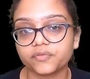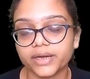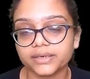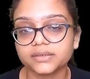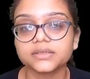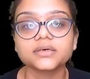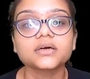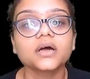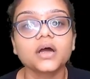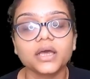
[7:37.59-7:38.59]
find
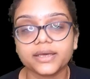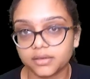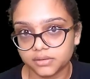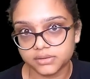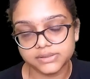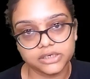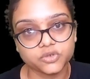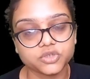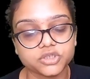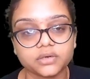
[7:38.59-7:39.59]
the
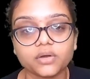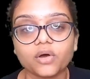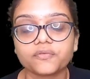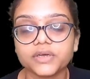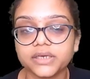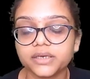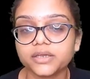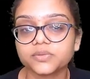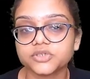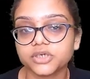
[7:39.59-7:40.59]
solution of a linear
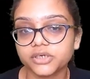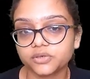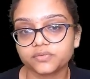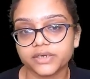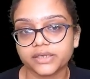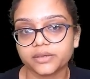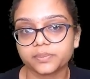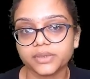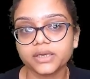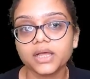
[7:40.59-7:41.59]
equation in two
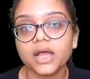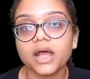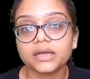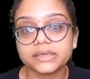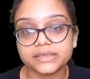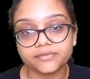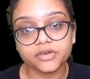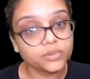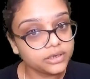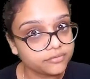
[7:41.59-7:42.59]
variable given
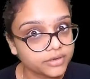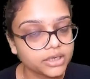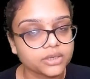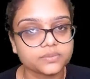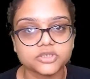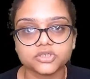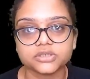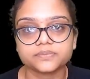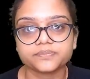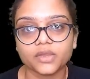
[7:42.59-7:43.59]
only one
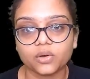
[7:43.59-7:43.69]
equation.